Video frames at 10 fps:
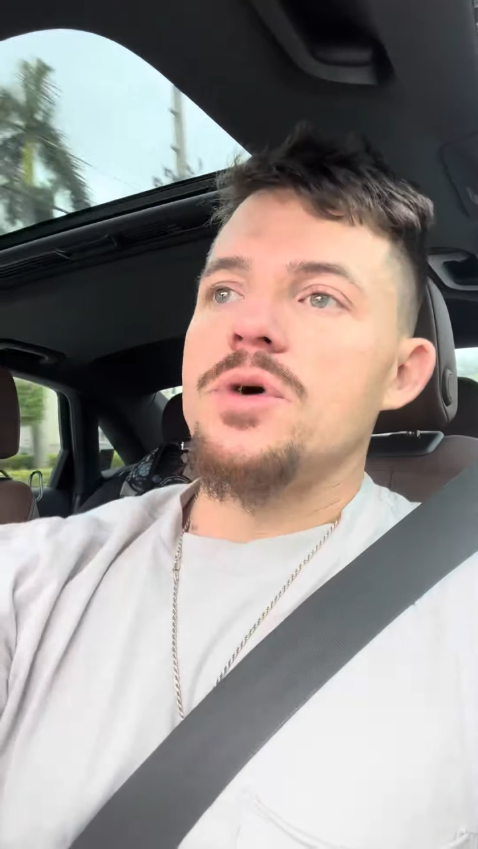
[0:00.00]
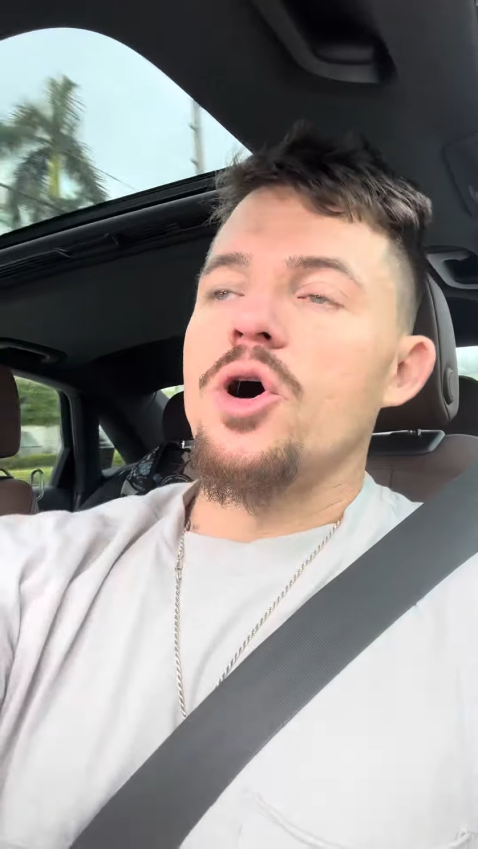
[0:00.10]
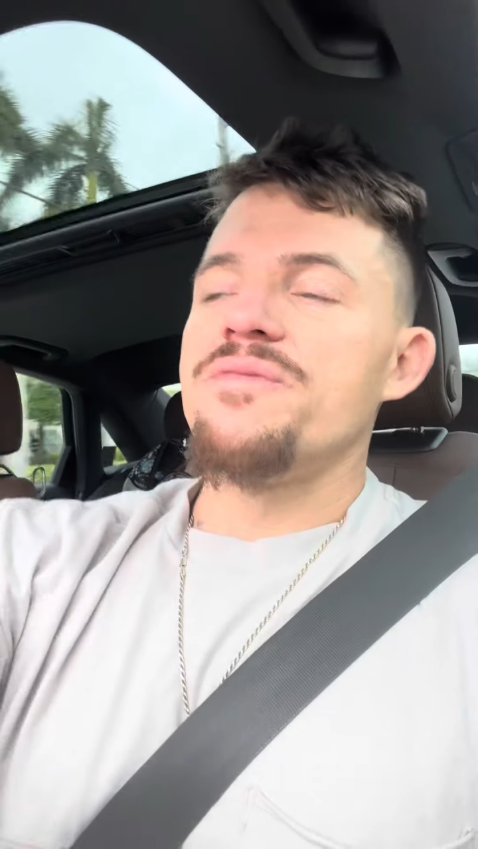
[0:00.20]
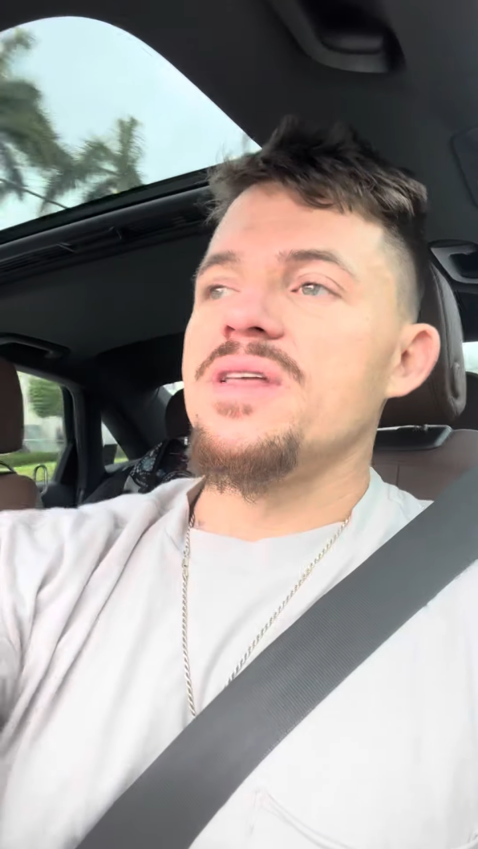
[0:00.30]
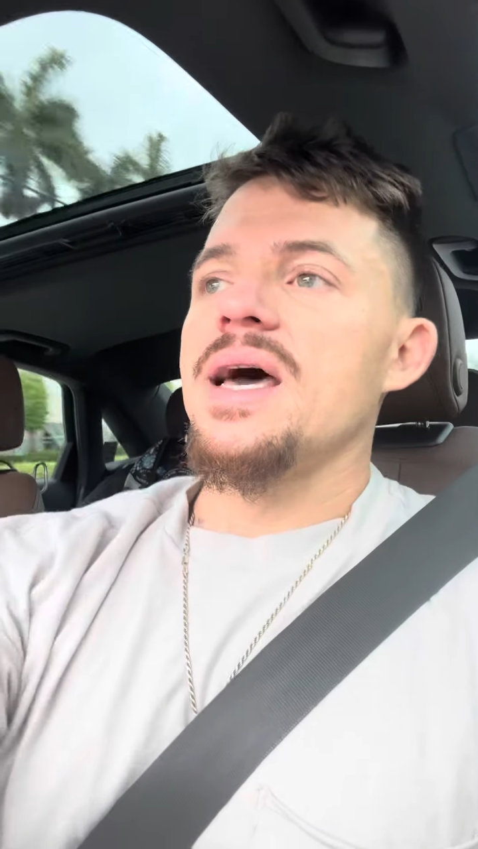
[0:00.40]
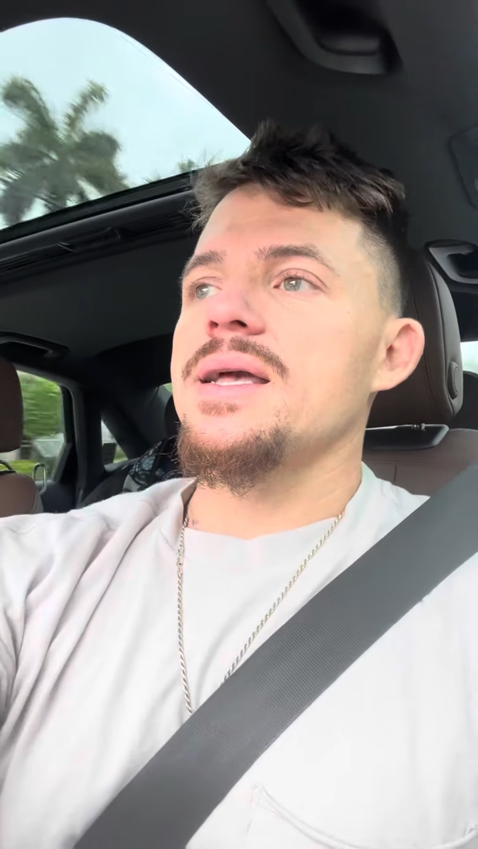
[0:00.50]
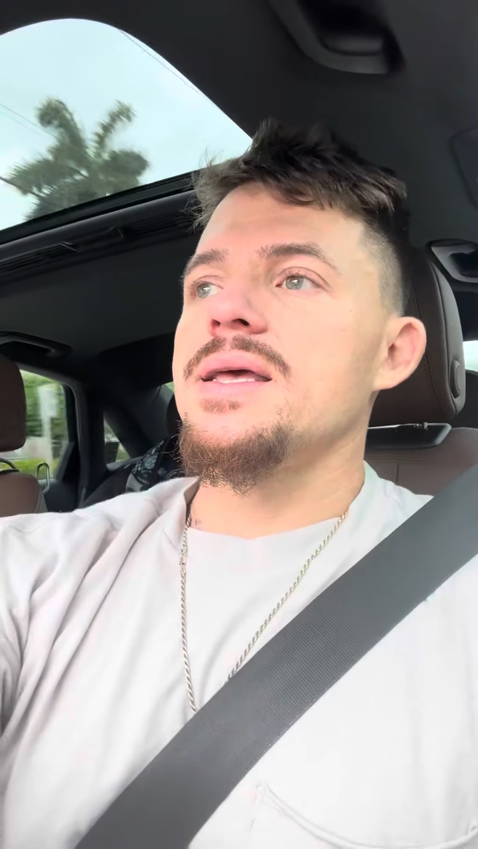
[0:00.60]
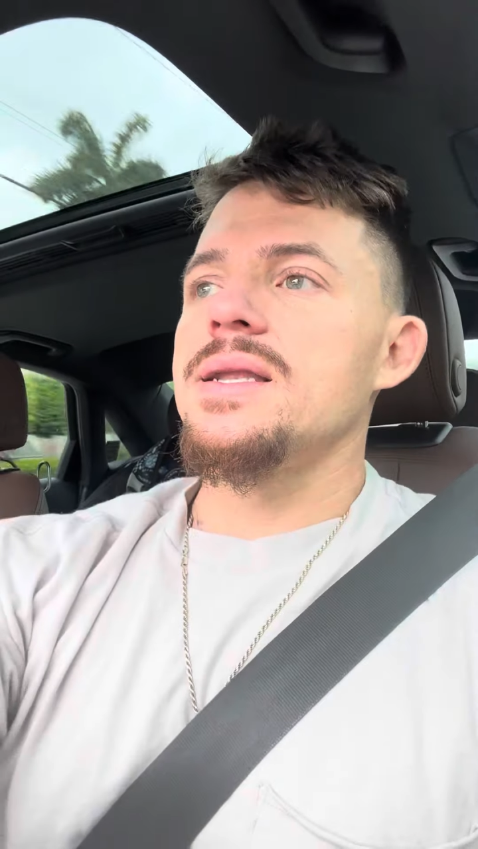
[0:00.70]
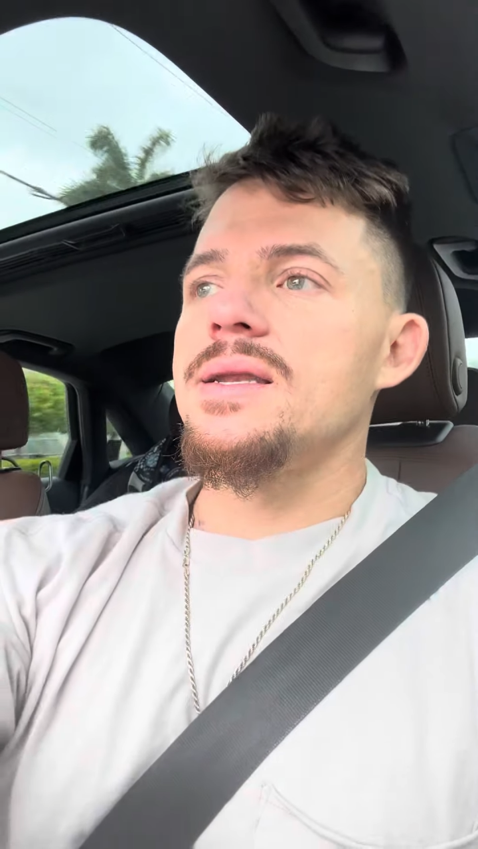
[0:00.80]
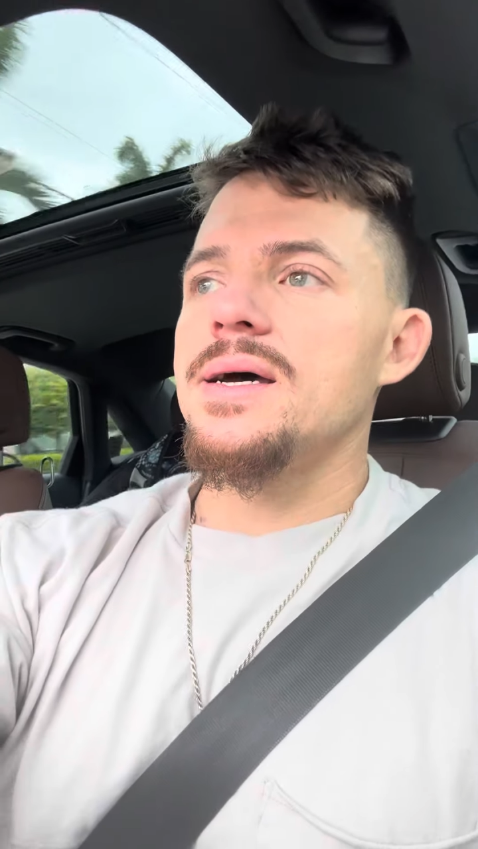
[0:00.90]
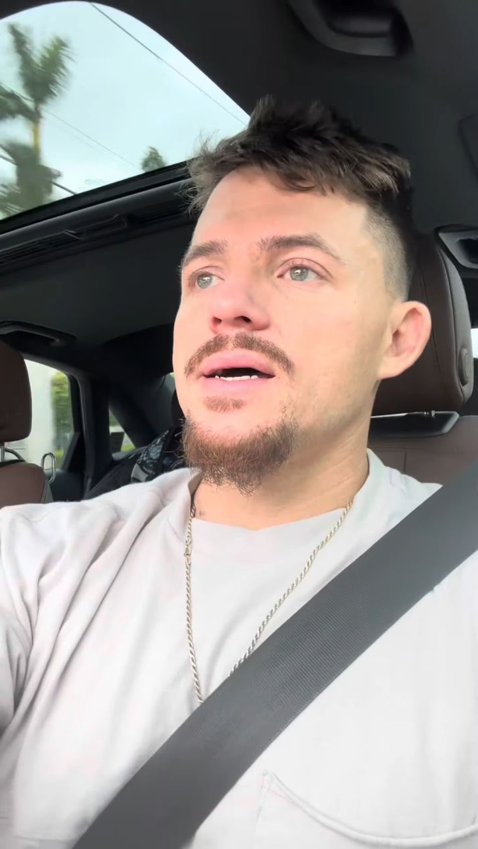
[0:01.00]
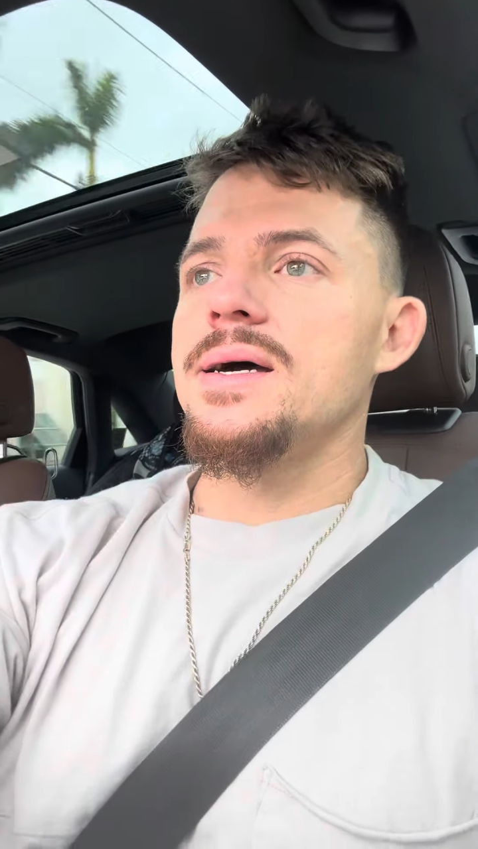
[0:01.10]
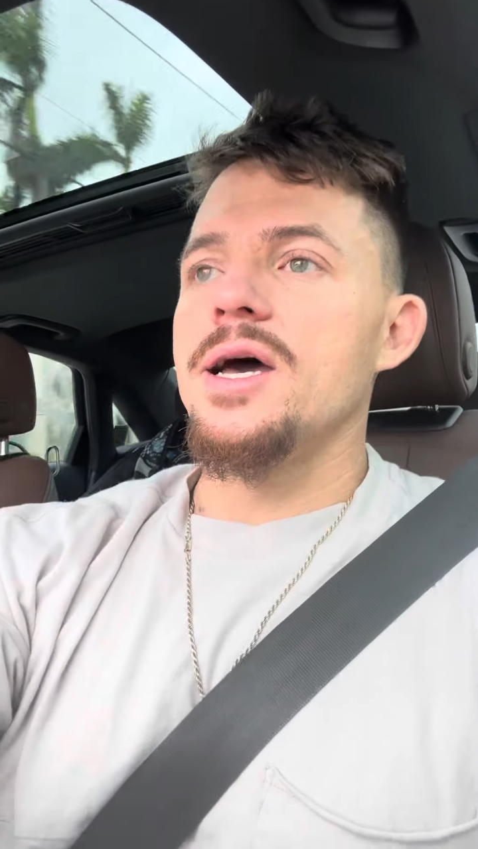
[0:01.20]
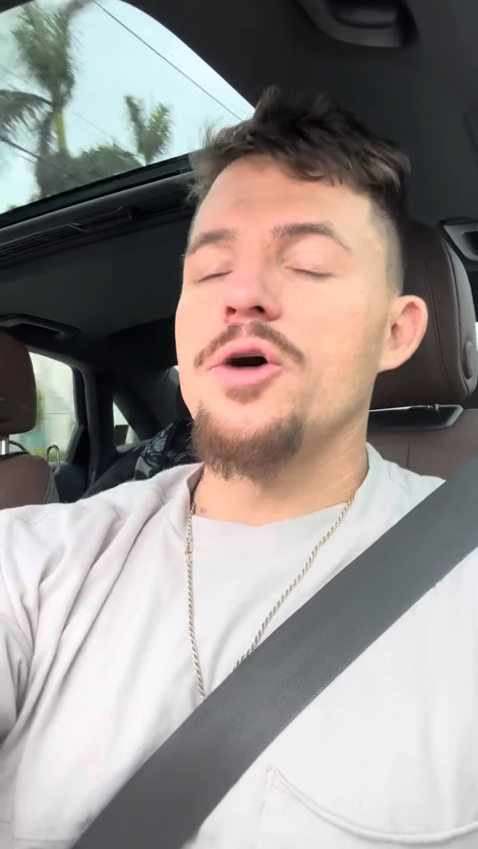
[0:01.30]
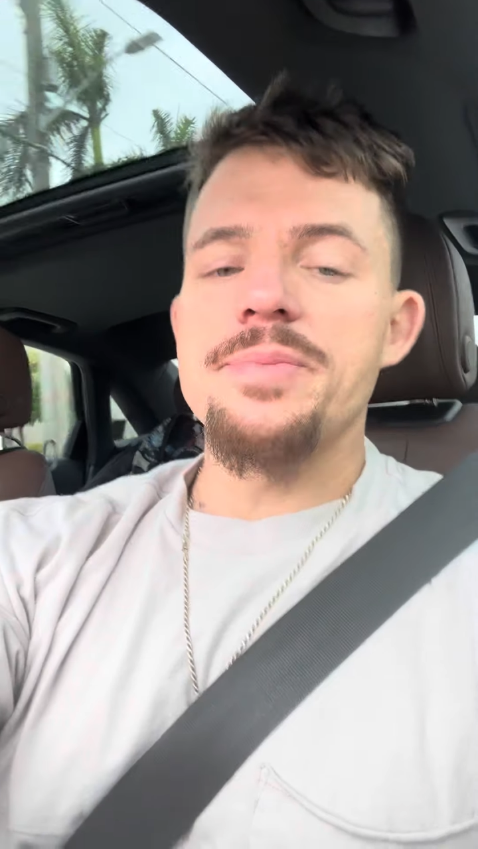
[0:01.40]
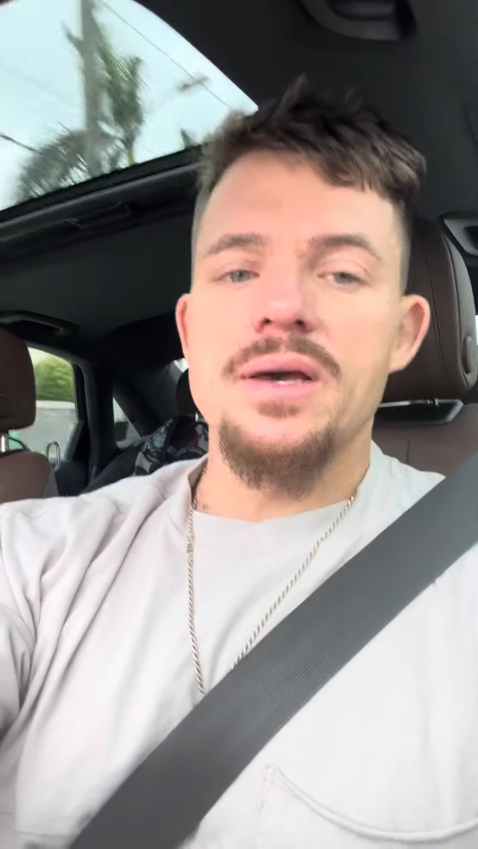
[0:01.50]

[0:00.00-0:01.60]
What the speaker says: hopefully that can help